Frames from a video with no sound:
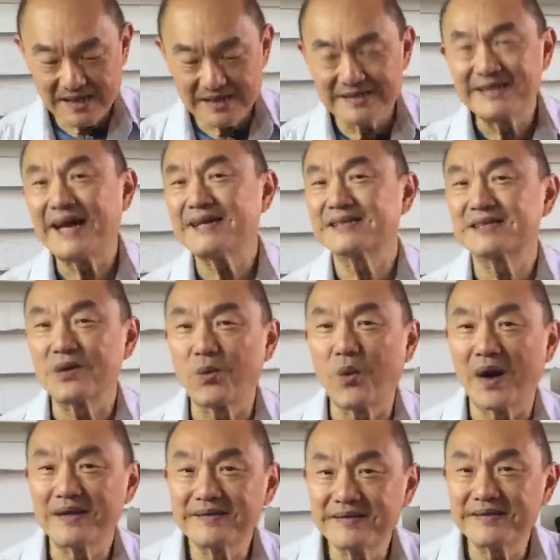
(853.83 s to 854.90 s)
that's the
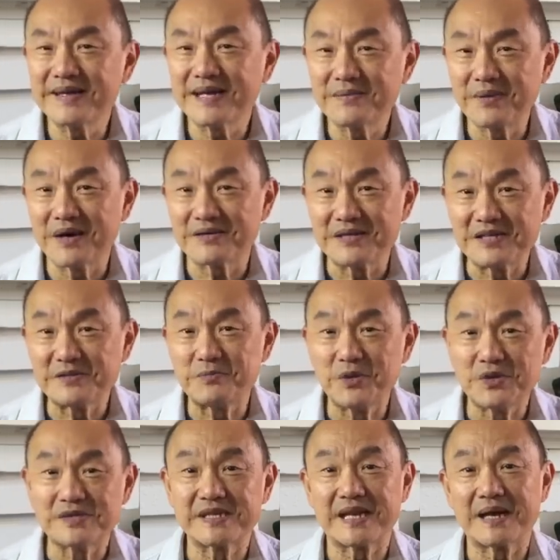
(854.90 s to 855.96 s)
one thing about these
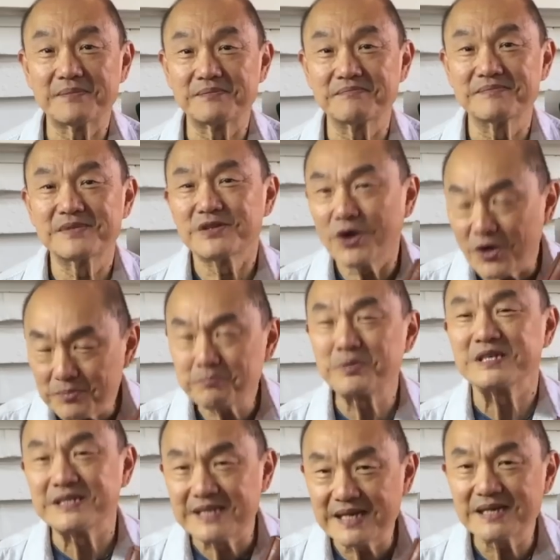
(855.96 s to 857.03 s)
boots that I'm not
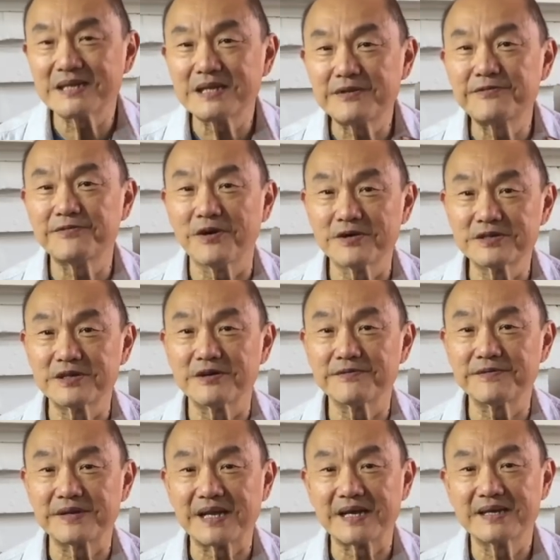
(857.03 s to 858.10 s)
particularly fond
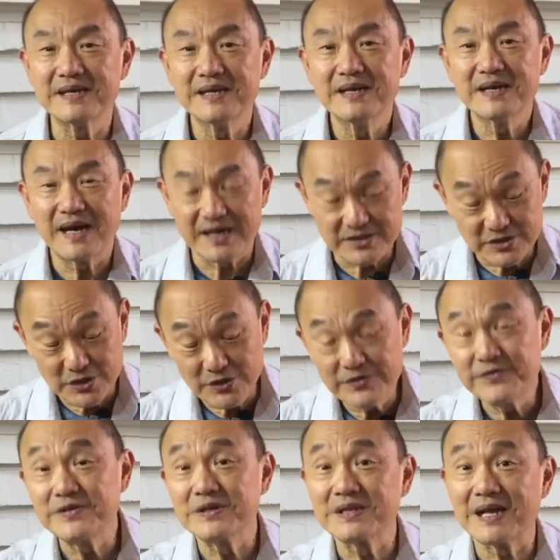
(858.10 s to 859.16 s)
of, and I do
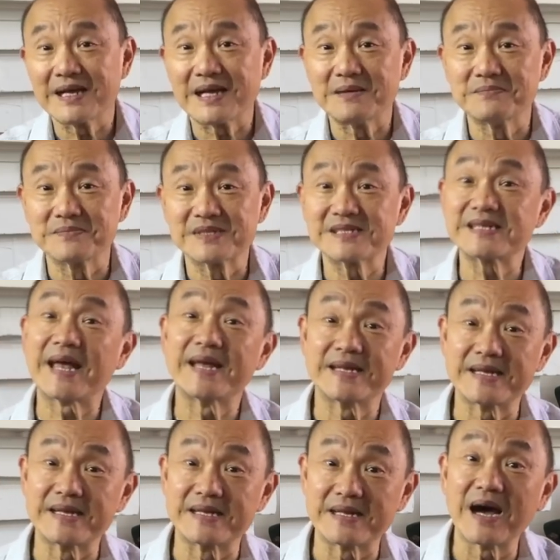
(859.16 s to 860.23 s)
feel like I'm
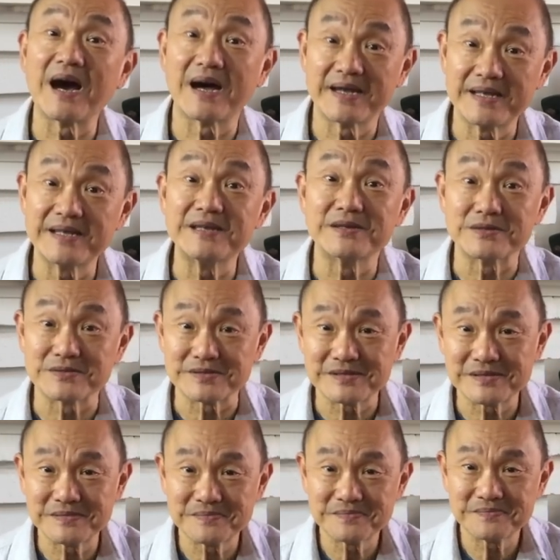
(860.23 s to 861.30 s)
standing in high
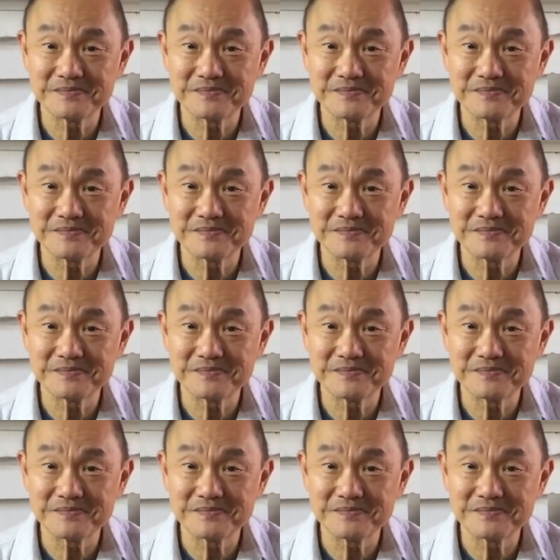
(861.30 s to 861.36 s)
heels.